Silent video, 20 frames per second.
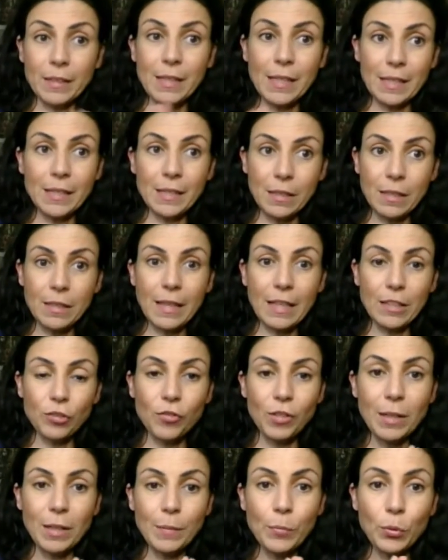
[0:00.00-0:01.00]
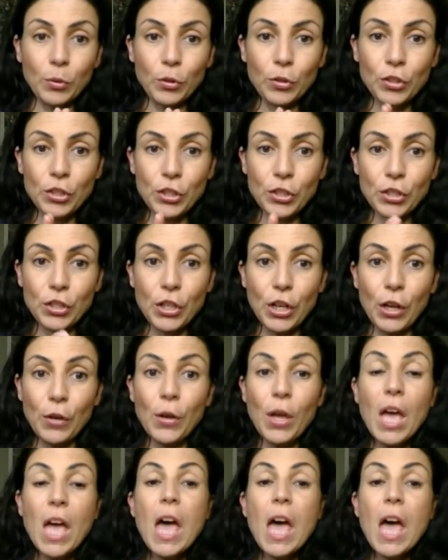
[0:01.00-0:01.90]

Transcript: So that's really important just to note.